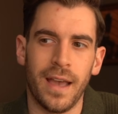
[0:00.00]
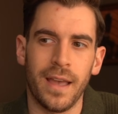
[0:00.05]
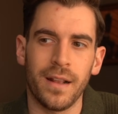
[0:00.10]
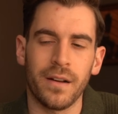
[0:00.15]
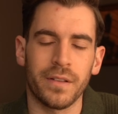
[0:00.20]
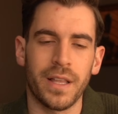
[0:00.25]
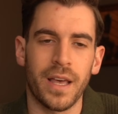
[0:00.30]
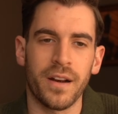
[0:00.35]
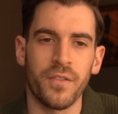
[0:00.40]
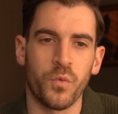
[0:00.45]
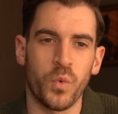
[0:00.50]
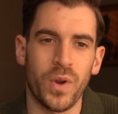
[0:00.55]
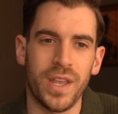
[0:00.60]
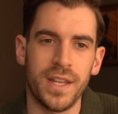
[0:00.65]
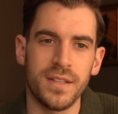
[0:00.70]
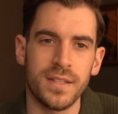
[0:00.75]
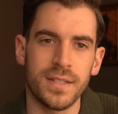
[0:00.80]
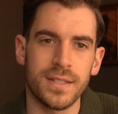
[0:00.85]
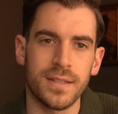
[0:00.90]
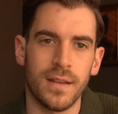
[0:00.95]
I had a lot of
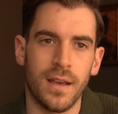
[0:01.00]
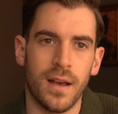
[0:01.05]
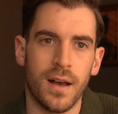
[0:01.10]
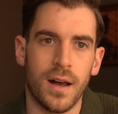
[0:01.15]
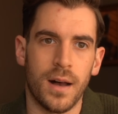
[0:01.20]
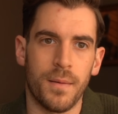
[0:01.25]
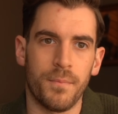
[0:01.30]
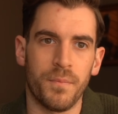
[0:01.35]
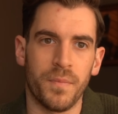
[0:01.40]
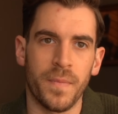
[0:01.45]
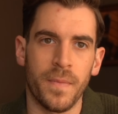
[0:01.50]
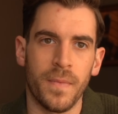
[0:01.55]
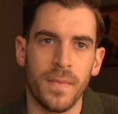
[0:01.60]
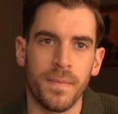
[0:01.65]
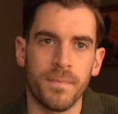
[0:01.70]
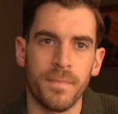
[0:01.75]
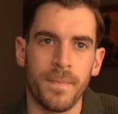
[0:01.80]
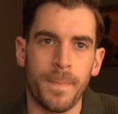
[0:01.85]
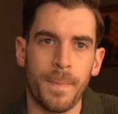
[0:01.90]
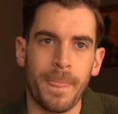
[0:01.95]
wins,
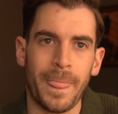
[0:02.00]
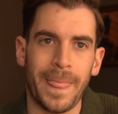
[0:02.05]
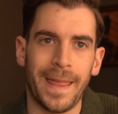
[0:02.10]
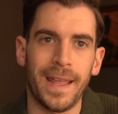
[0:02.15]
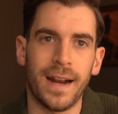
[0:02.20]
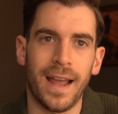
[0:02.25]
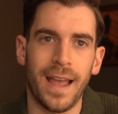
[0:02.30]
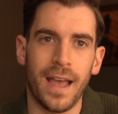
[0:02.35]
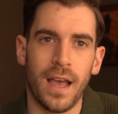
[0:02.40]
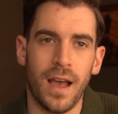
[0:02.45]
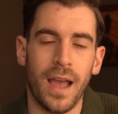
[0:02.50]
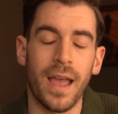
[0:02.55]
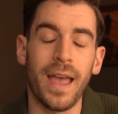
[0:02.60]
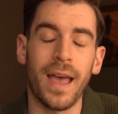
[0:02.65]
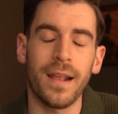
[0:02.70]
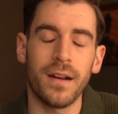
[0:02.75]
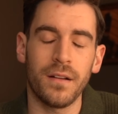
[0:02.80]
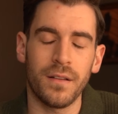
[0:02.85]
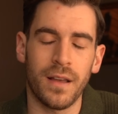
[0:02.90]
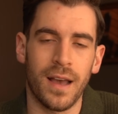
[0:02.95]
and I
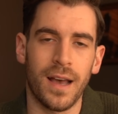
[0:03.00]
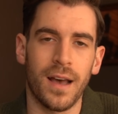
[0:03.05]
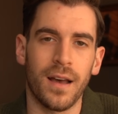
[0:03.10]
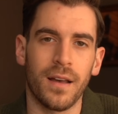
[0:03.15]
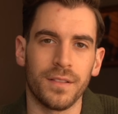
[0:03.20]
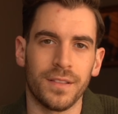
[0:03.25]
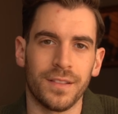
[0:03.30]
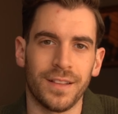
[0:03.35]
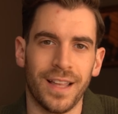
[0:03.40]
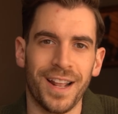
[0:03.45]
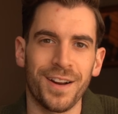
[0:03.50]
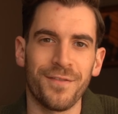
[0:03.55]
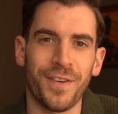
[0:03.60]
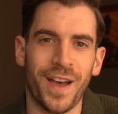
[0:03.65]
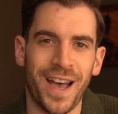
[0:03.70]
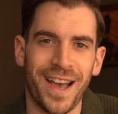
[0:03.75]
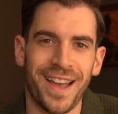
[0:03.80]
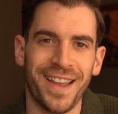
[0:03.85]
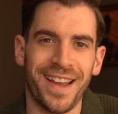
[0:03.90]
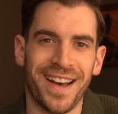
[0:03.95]
had a lot of
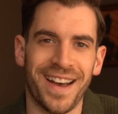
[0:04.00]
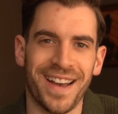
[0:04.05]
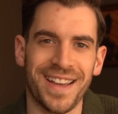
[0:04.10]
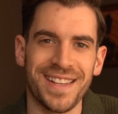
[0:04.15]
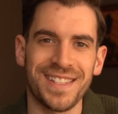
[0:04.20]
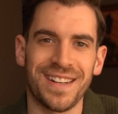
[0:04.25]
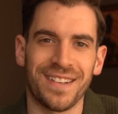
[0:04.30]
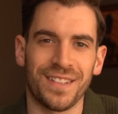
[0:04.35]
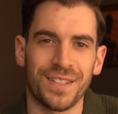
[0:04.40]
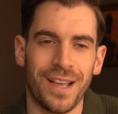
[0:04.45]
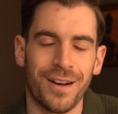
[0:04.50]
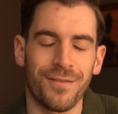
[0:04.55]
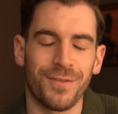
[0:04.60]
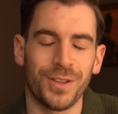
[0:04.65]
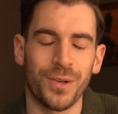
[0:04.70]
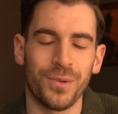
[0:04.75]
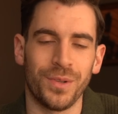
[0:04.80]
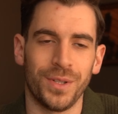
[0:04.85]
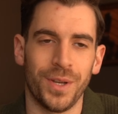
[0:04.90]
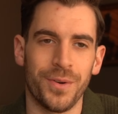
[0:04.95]
high highs and a lot
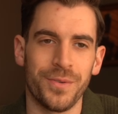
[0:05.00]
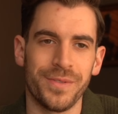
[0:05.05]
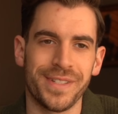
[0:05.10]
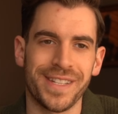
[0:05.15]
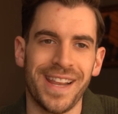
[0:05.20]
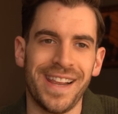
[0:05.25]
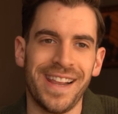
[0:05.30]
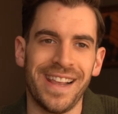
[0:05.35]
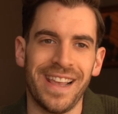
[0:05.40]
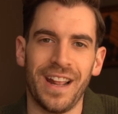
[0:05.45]
of low lows,